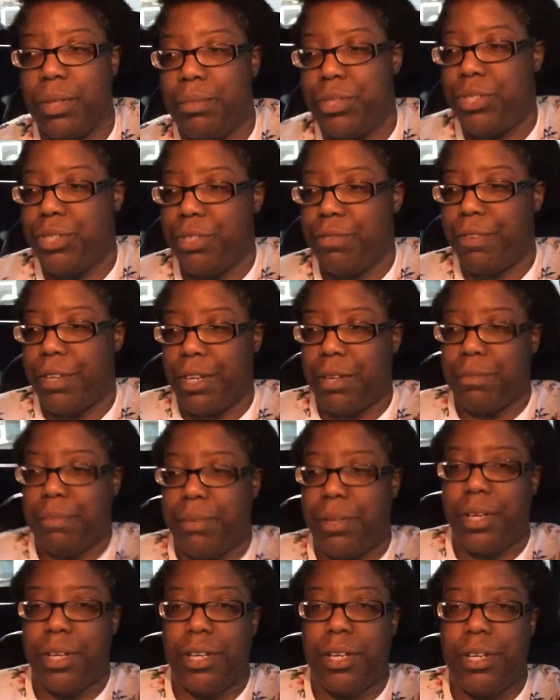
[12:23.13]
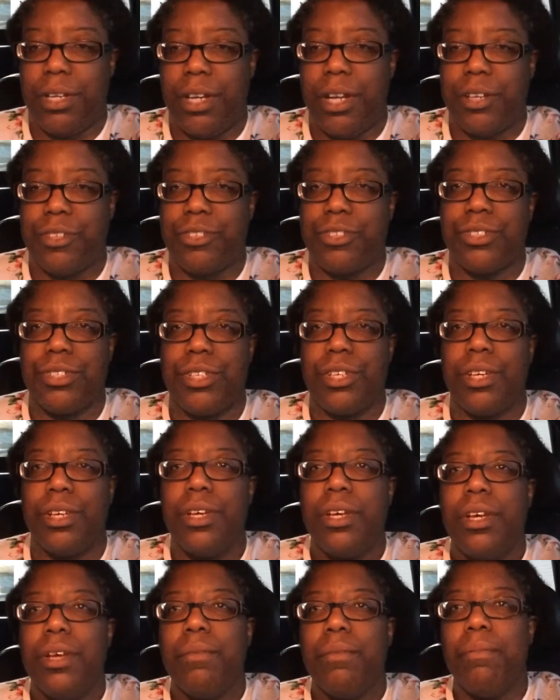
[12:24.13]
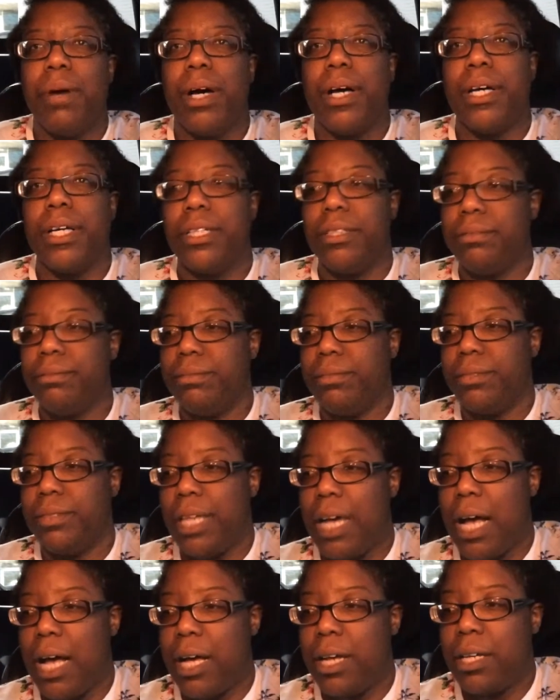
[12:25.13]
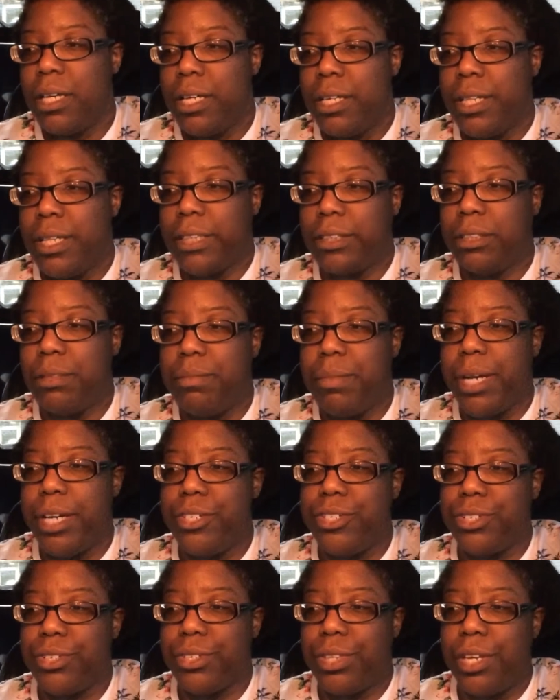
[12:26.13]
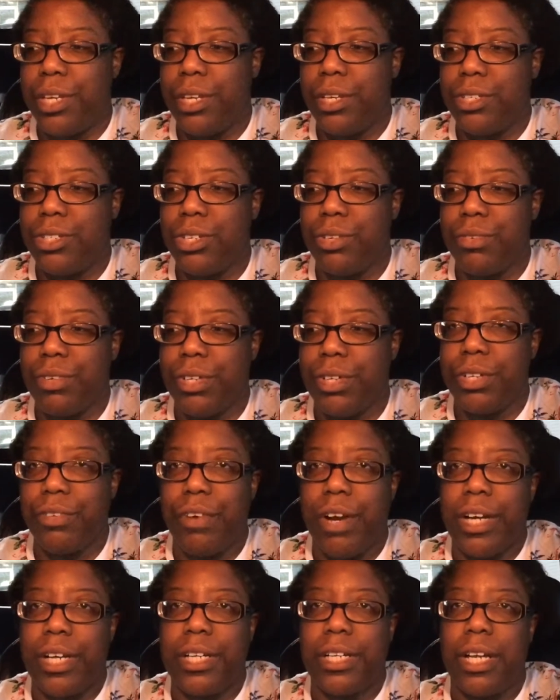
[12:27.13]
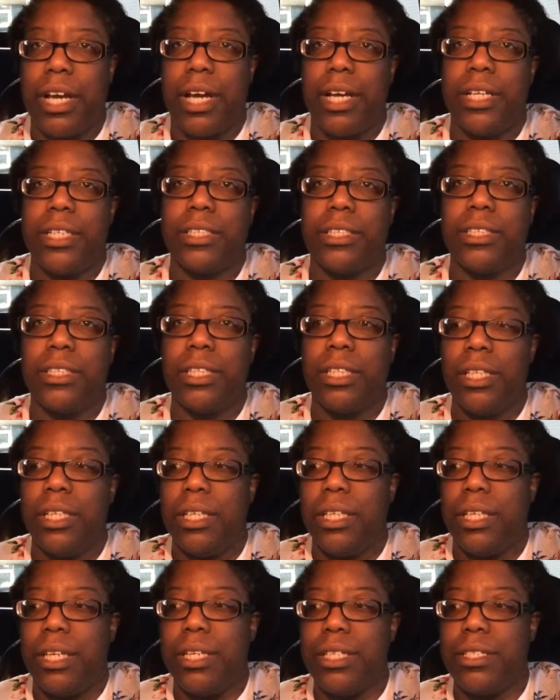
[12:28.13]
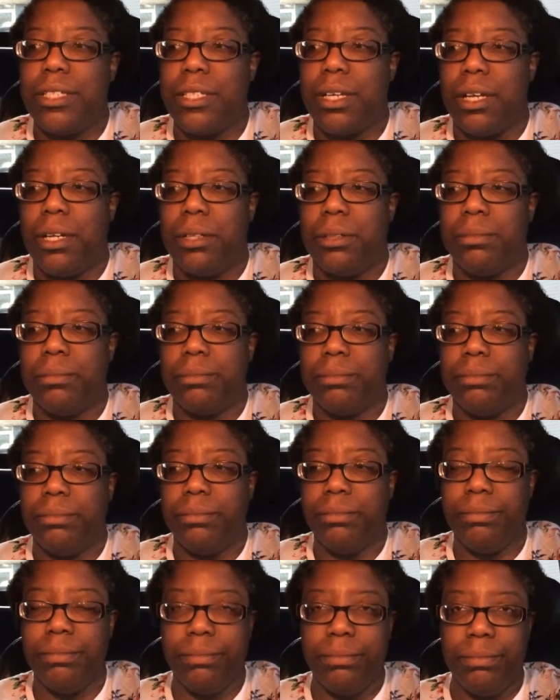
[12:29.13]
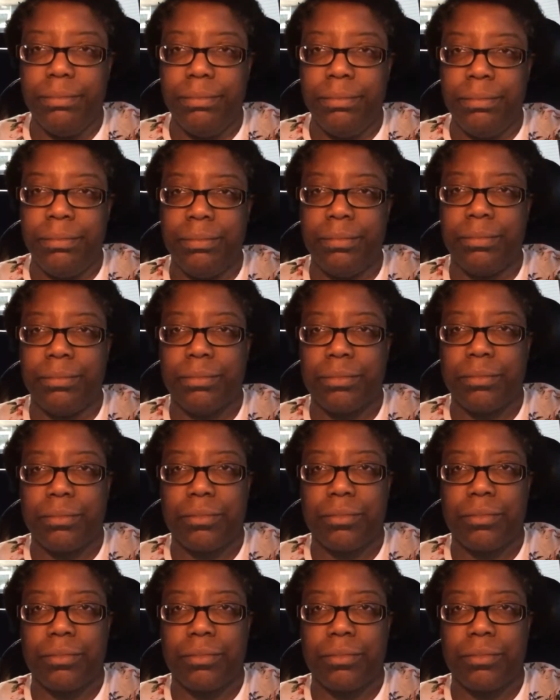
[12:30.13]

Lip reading: me see if I can plug it in actually. But yeah, that's a major thing to really recognize is you